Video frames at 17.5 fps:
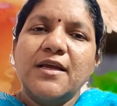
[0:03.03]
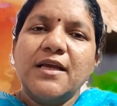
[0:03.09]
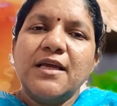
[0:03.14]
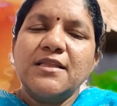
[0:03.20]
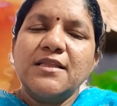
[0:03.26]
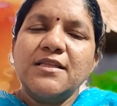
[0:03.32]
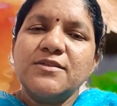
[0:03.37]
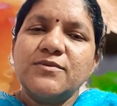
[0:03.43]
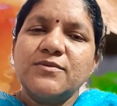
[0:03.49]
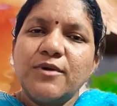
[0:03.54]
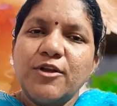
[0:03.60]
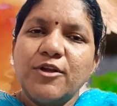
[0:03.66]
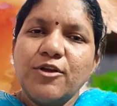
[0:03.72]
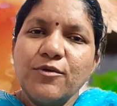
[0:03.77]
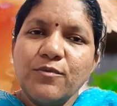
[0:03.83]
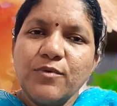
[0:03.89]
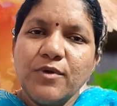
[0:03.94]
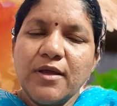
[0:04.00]
In this
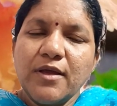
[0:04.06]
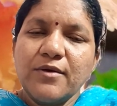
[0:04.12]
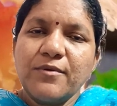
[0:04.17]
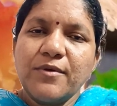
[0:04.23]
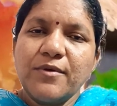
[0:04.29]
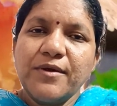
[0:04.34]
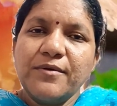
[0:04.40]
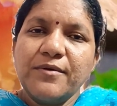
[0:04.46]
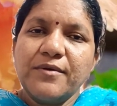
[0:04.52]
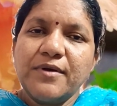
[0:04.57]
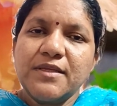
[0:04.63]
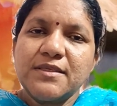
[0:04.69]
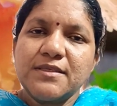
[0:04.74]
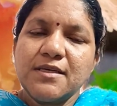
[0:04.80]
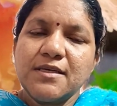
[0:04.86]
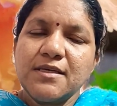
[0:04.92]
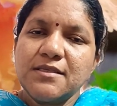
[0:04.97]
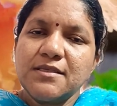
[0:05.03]
video, we are going to
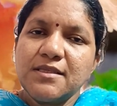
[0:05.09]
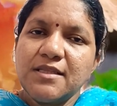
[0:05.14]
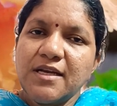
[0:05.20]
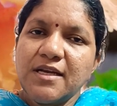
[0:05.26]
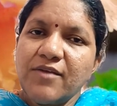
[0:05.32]
discuss the